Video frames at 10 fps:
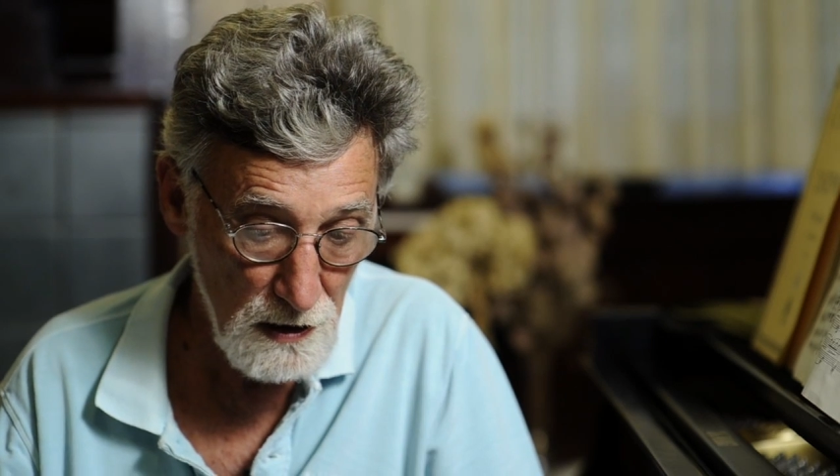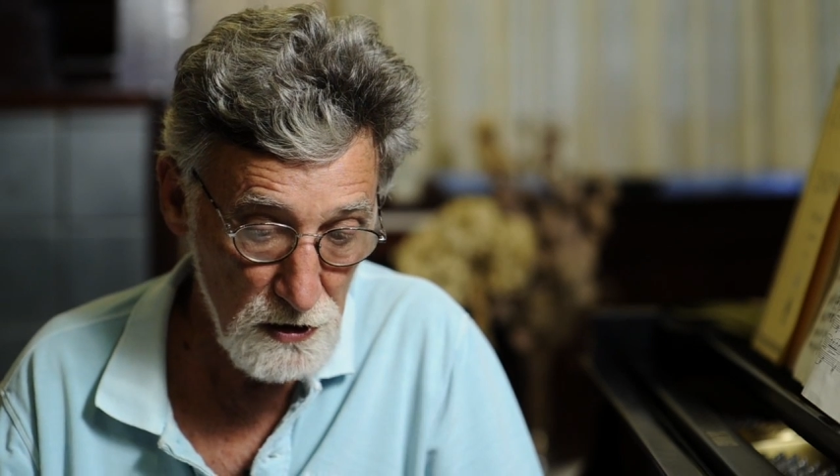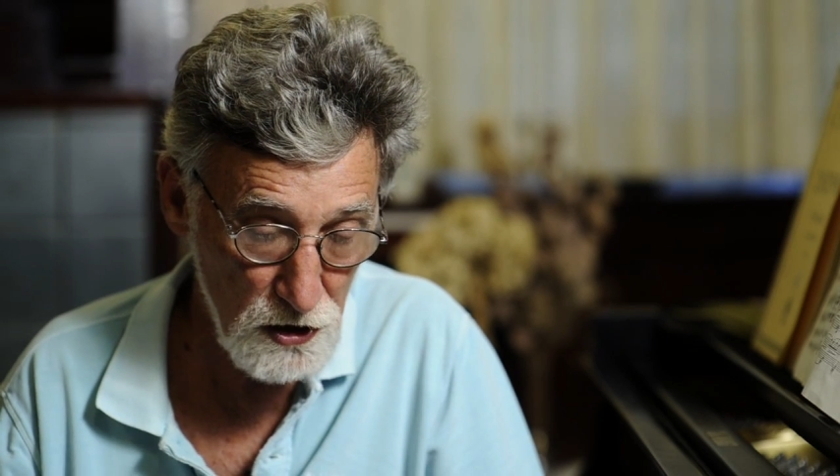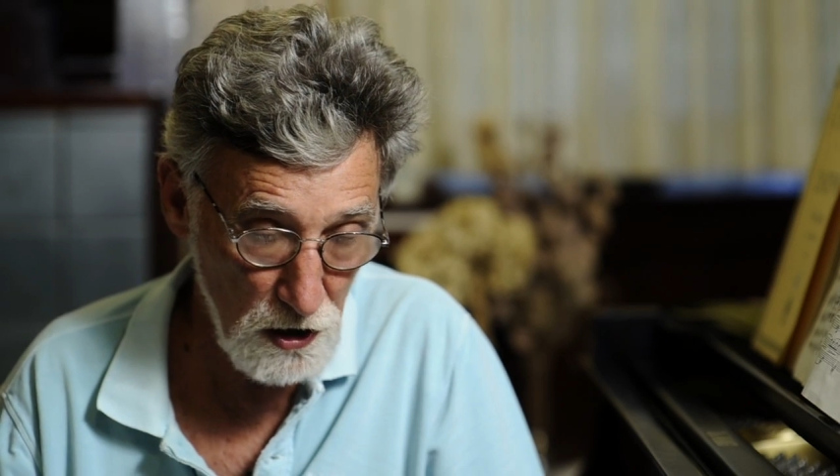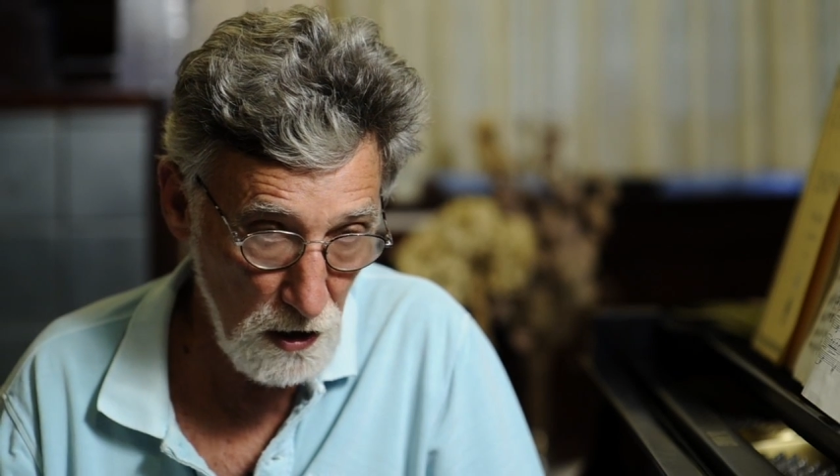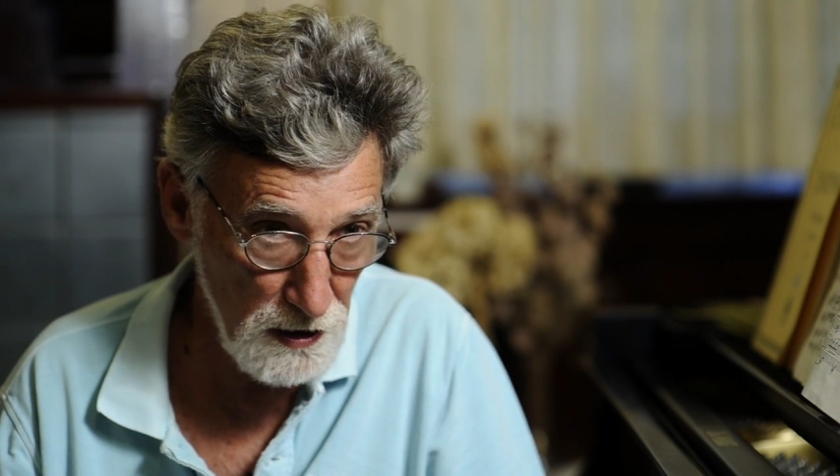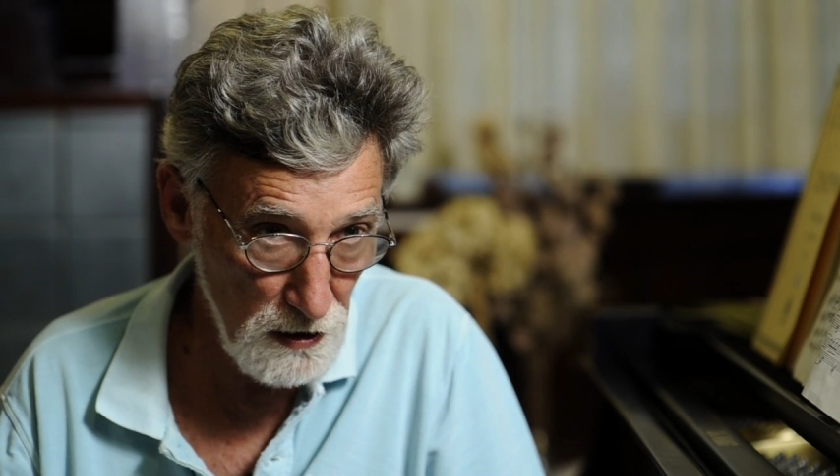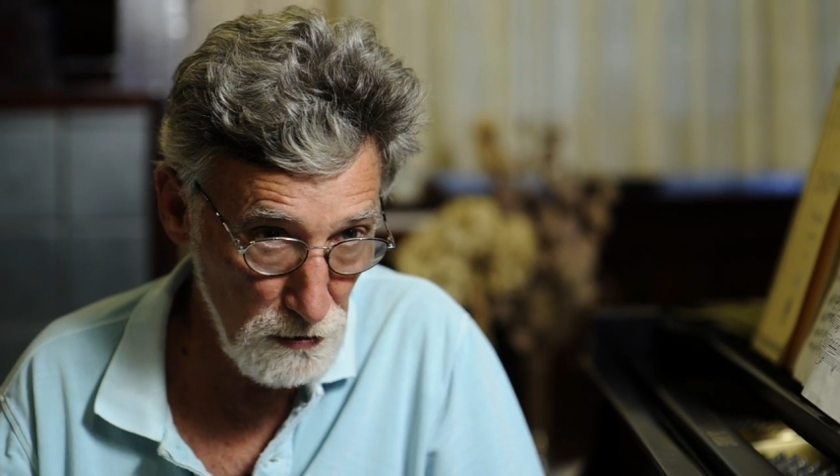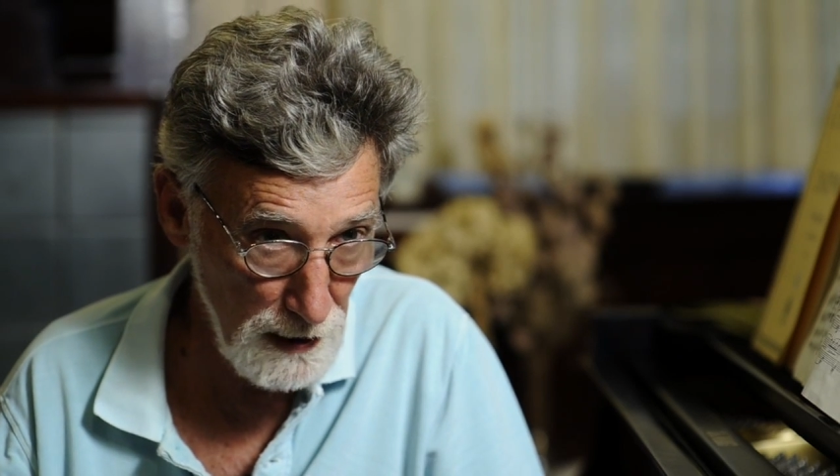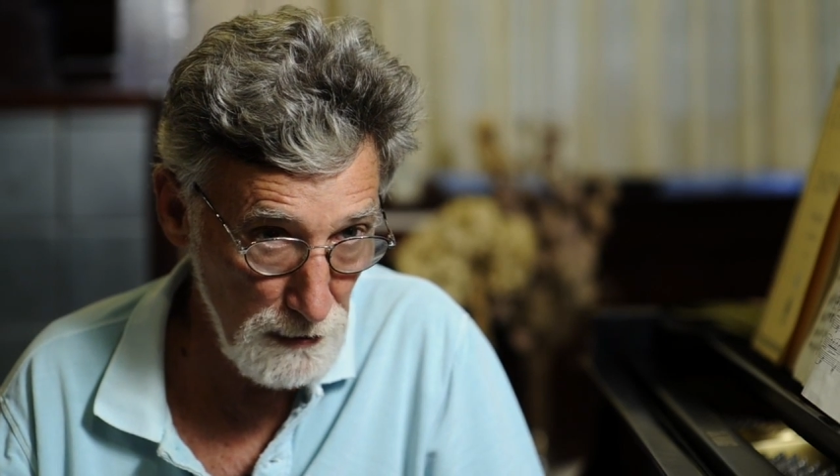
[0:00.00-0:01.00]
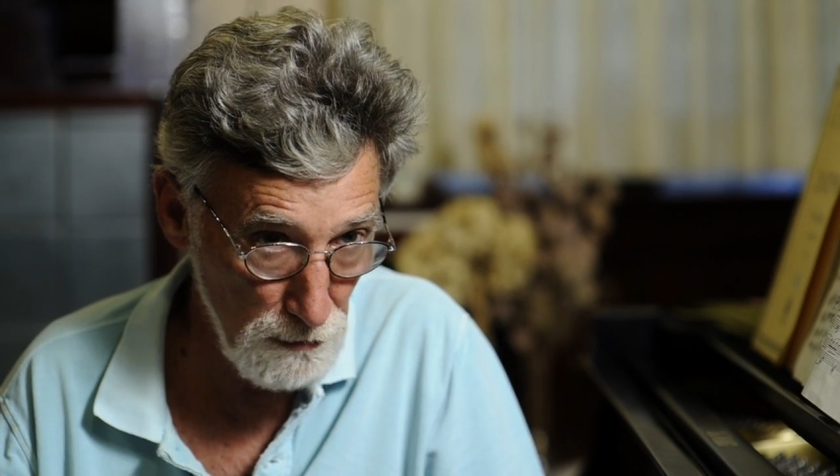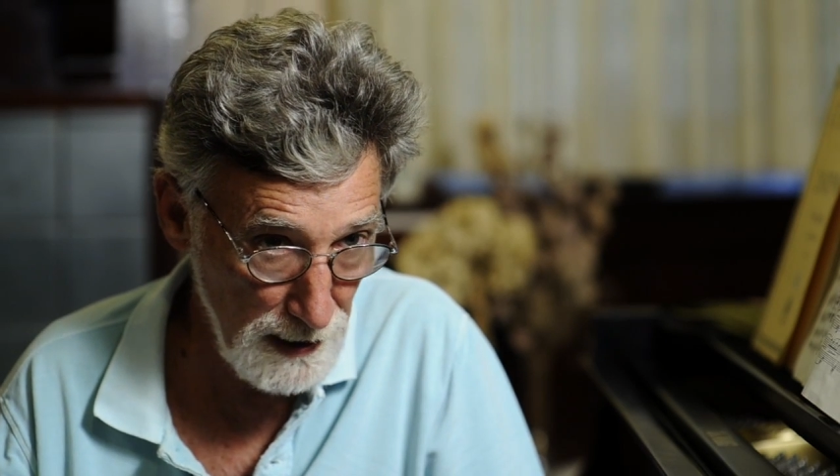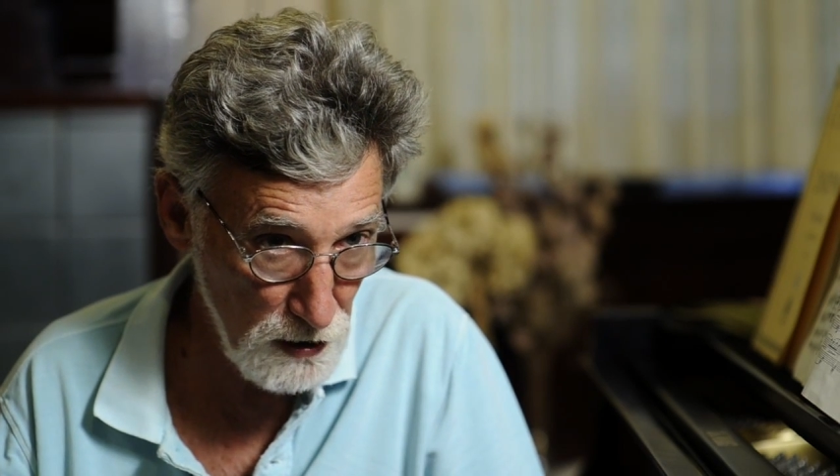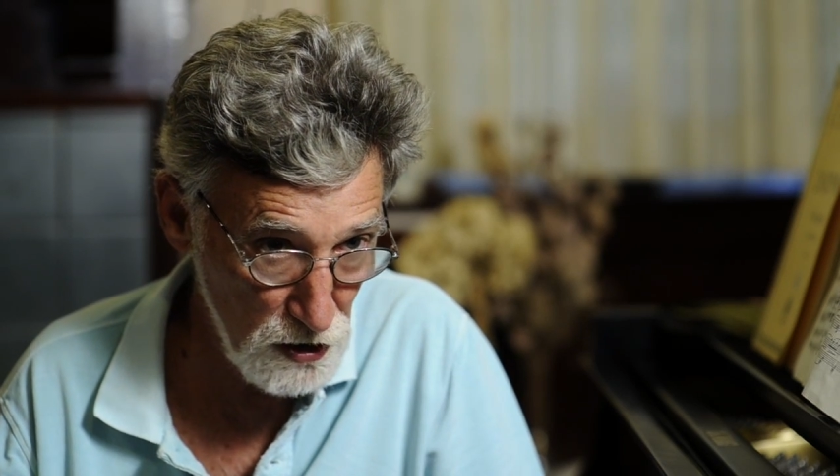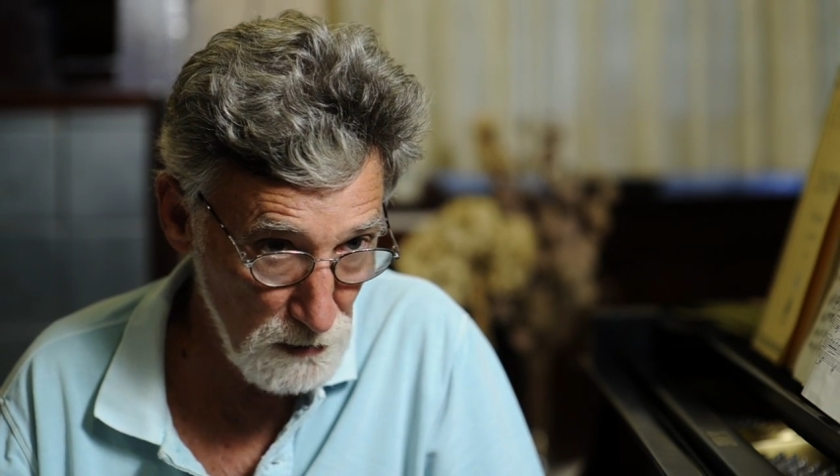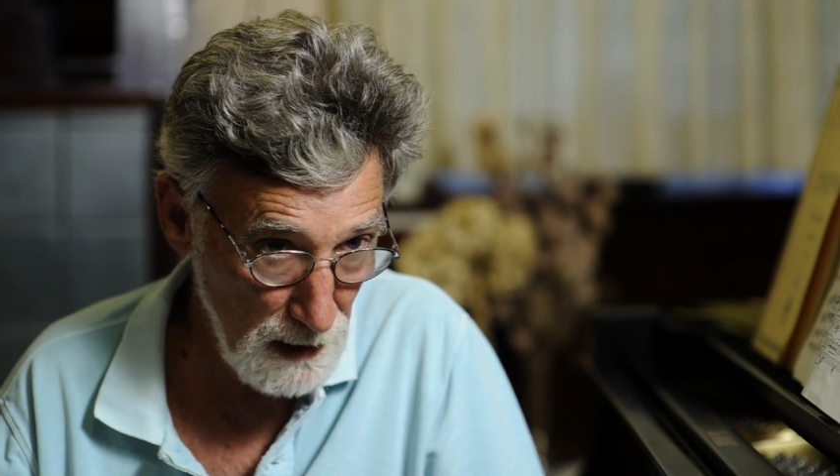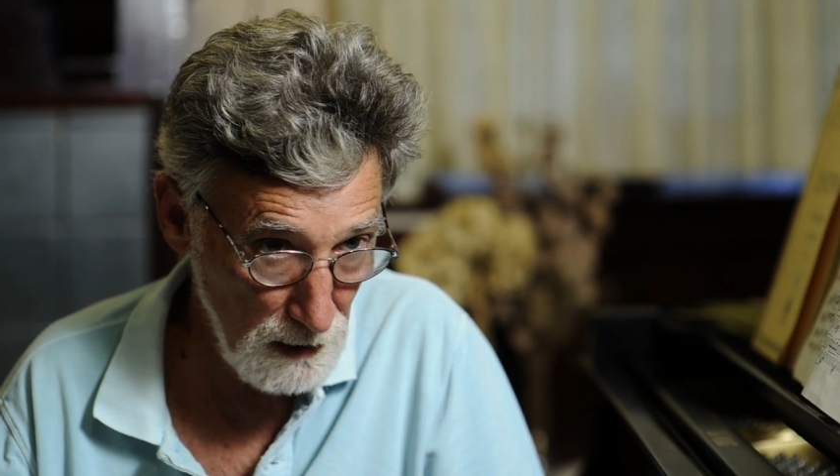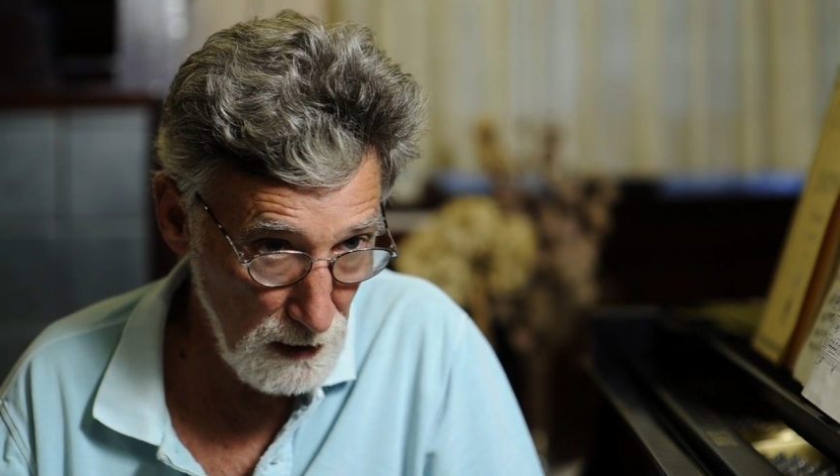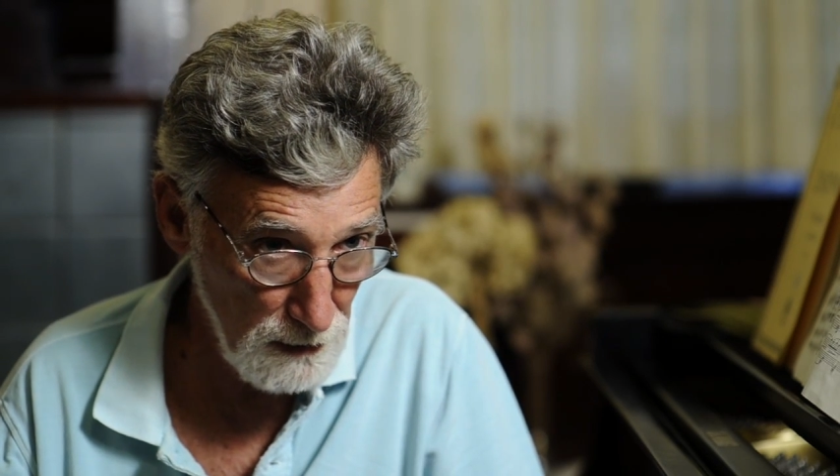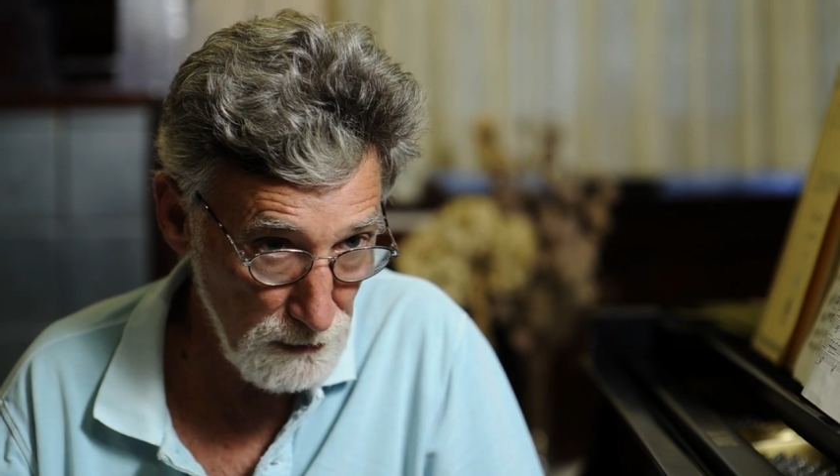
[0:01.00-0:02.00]
starting a great wreckage in my
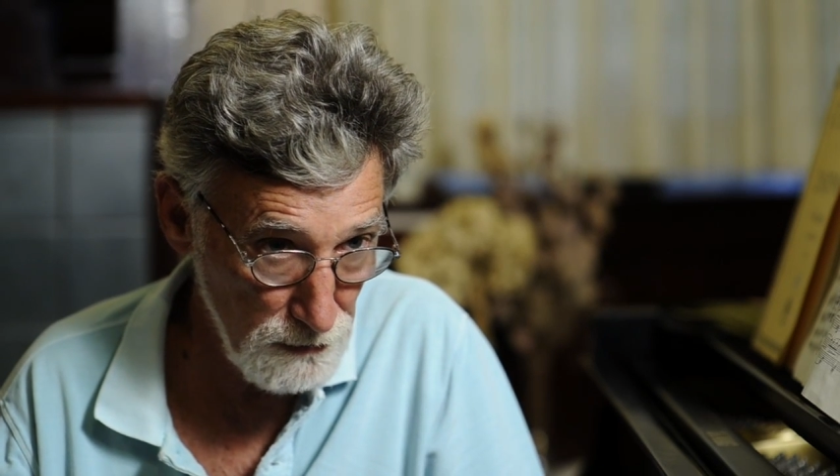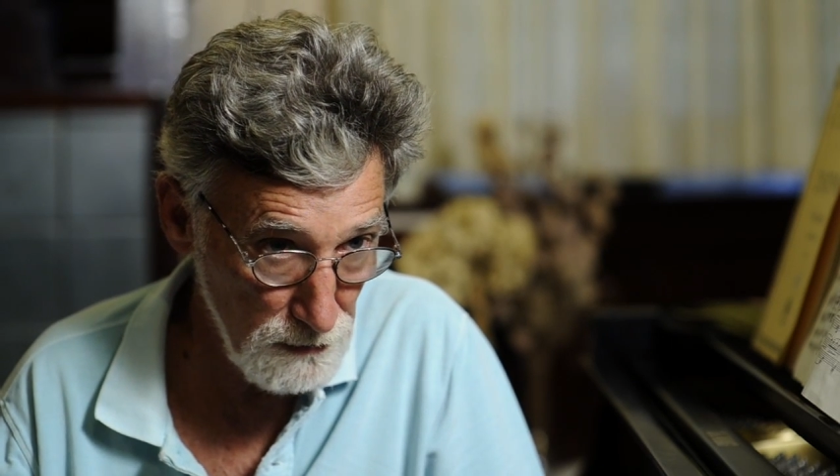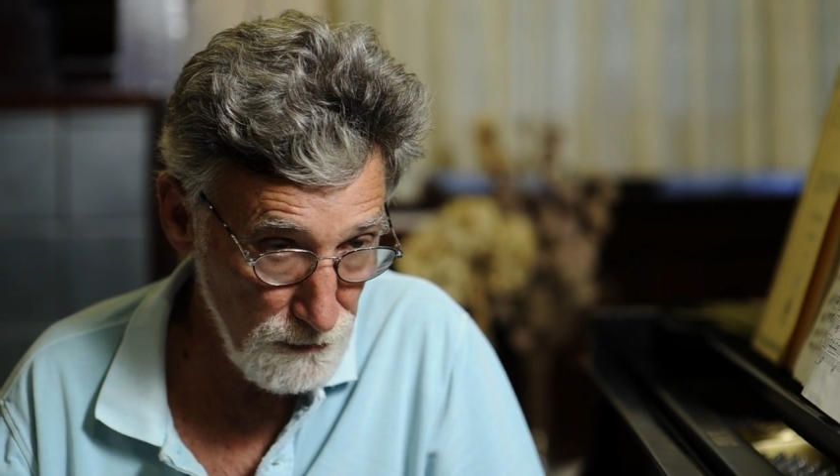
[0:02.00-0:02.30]
life,